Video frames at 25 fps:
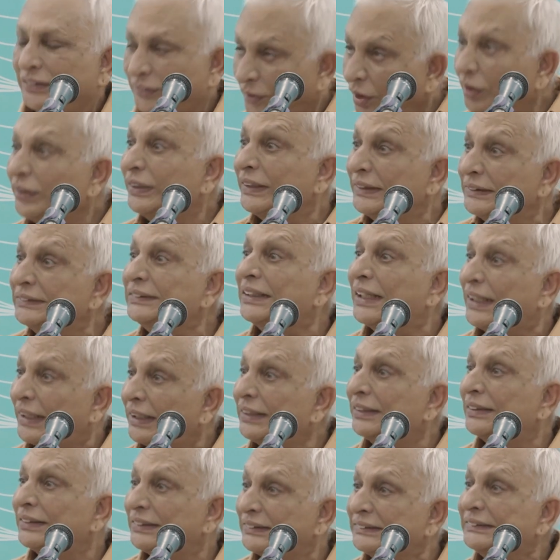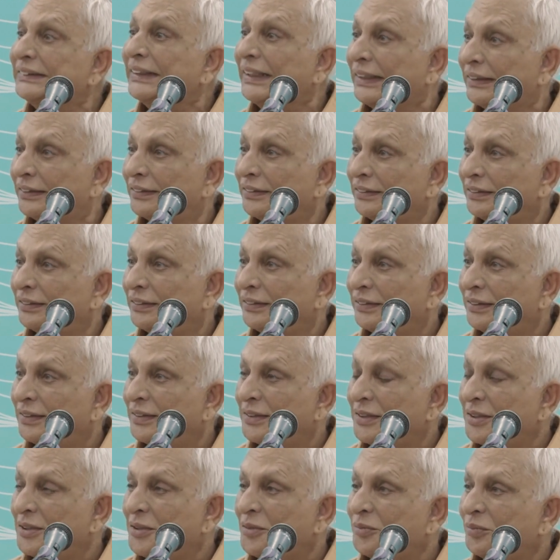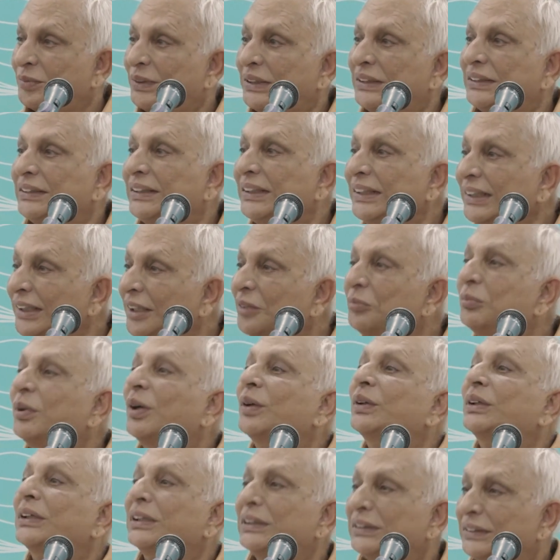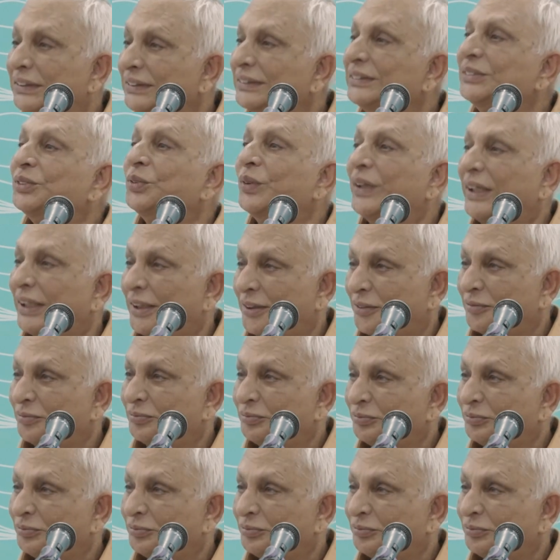Not easy, I understand. But think about it this way.